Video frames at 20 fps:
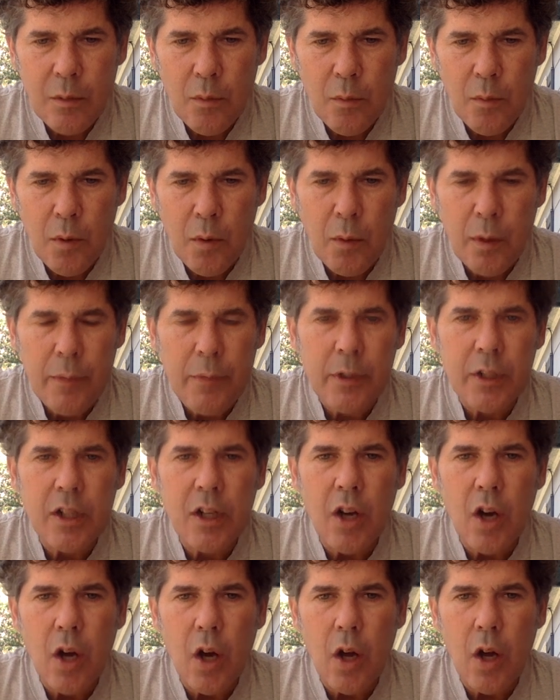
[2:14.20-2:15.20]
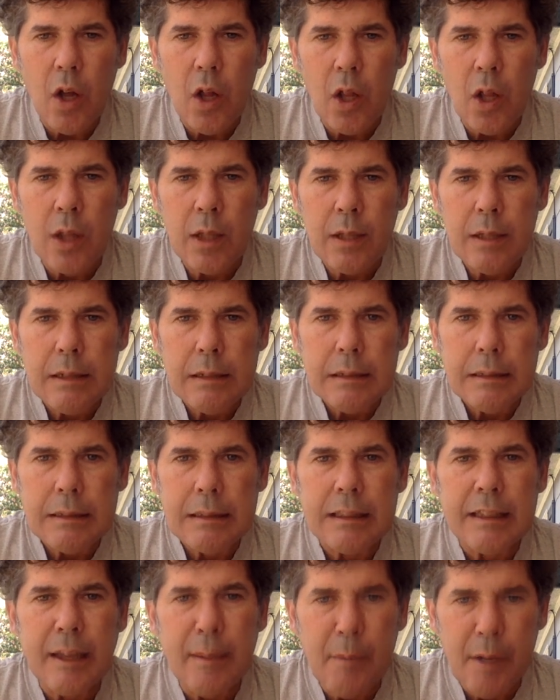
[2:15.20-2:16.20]
what we would call
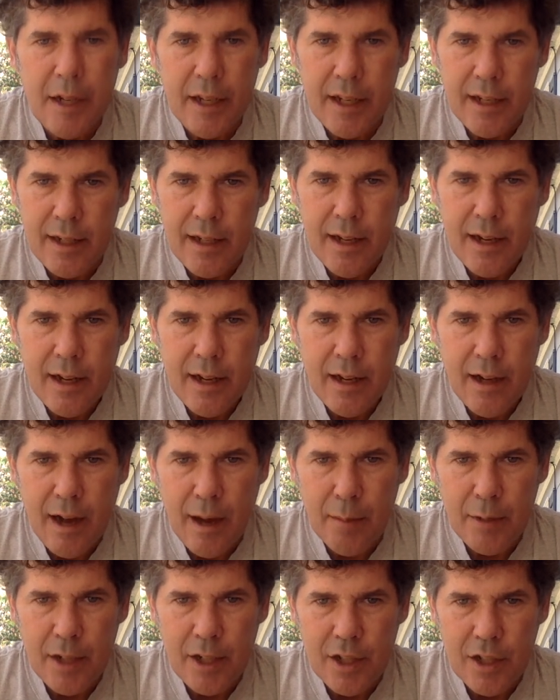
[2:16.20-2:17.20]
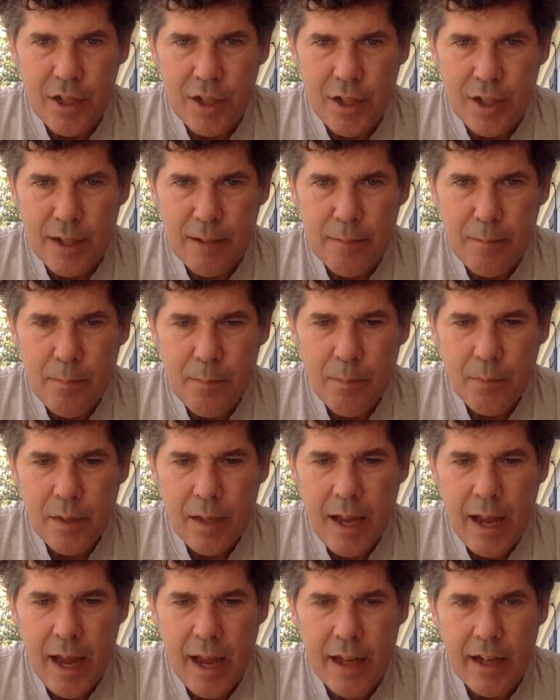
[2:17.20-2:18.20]
limited omniscient,
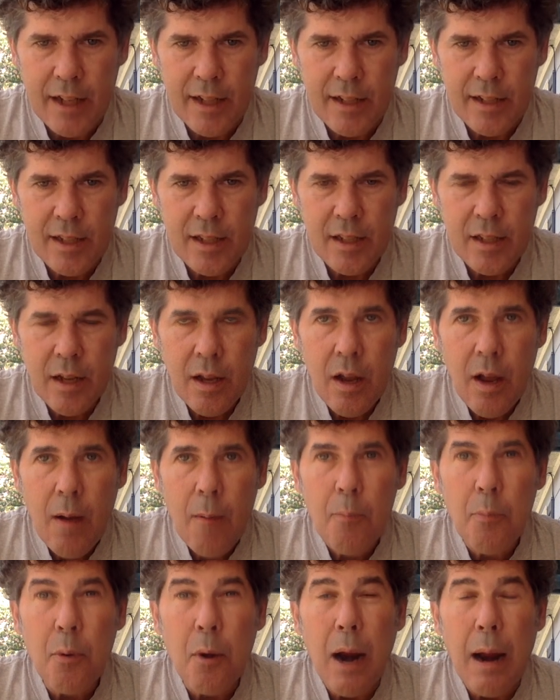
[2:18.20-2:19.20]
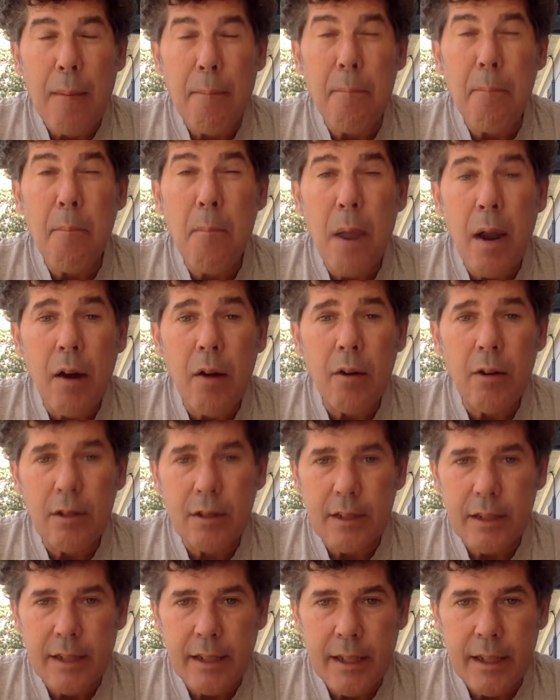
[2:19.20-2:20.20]
and it's
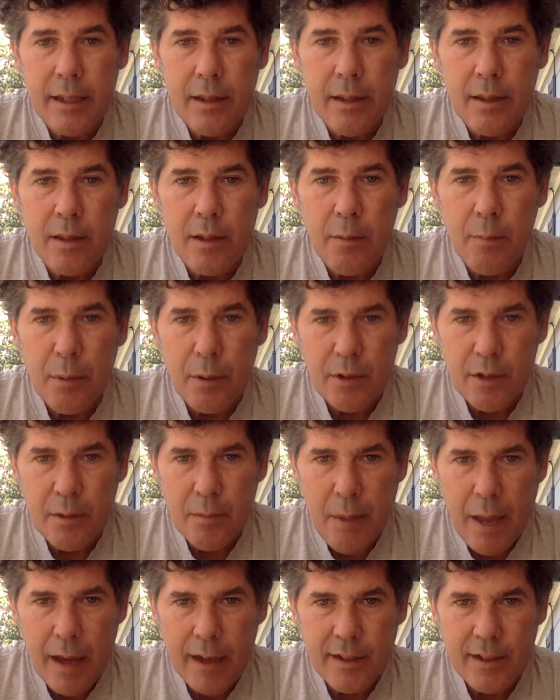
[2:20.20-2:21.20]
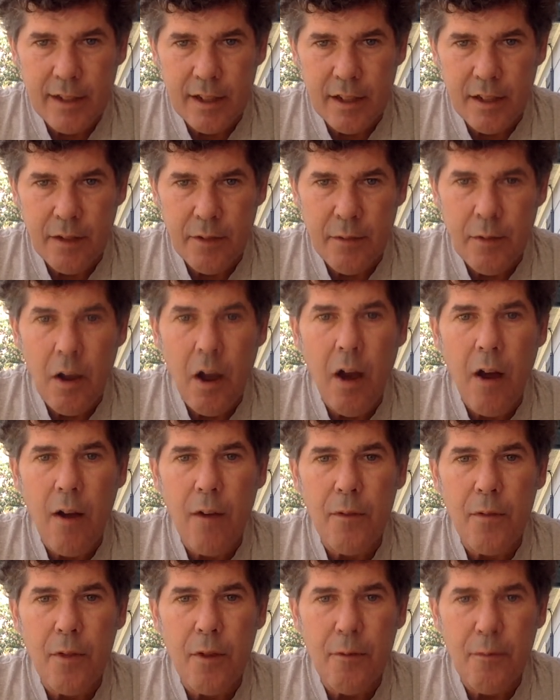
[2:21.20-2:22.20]
primarily the perspective
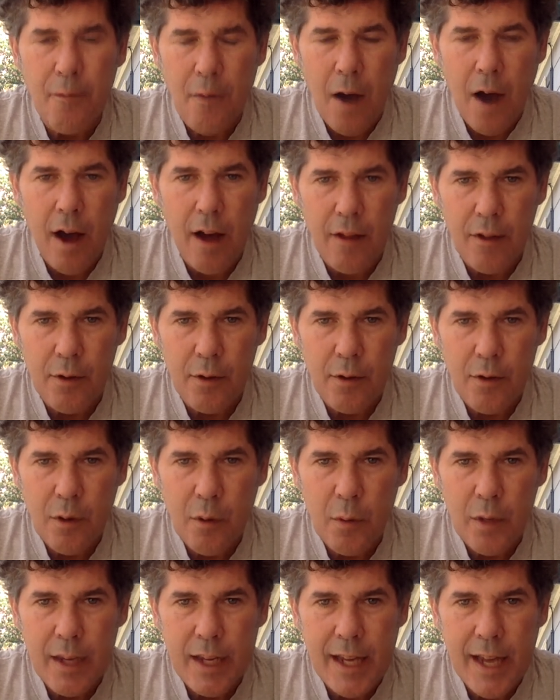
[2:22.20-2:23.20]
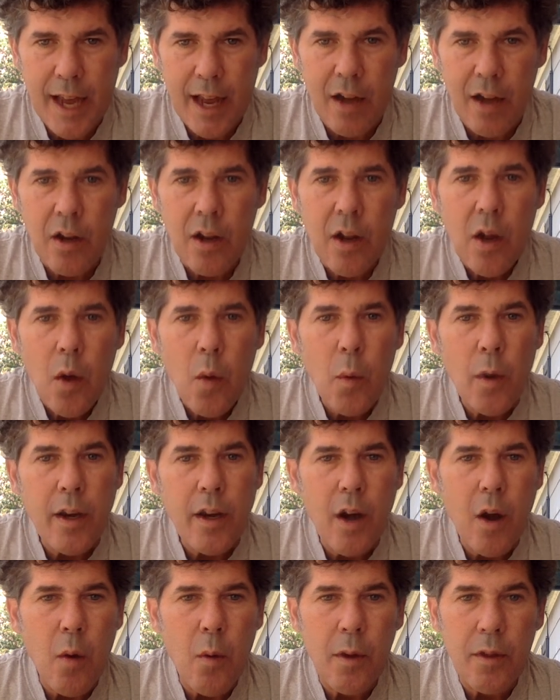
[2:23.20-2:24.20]
of the Father that we get. We
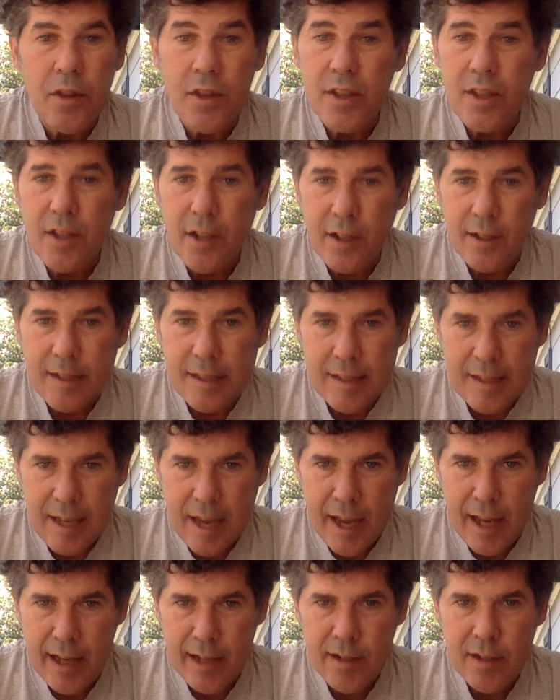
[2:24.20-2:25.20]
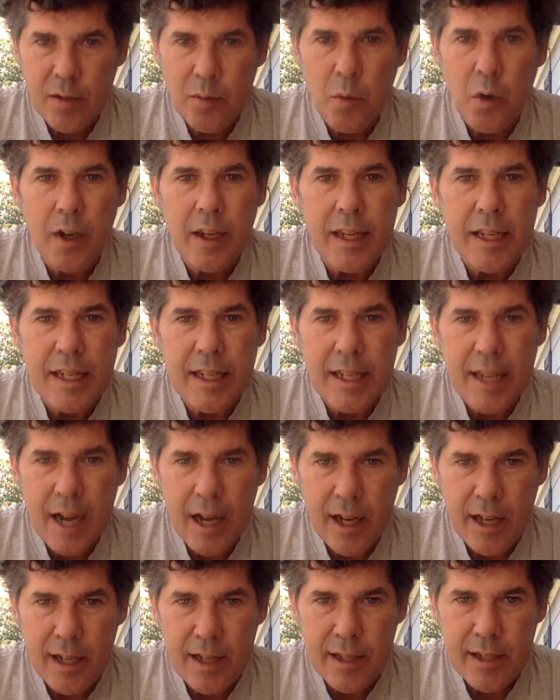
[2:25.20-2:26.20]
know what the Son says, what he
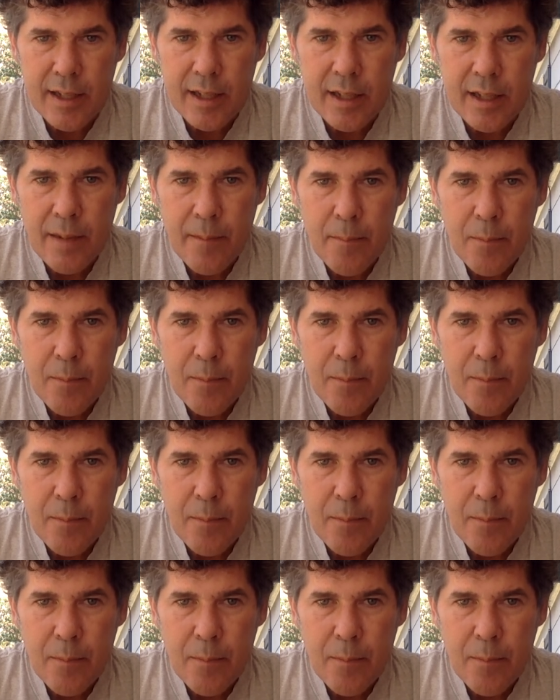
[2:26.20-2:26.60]
does,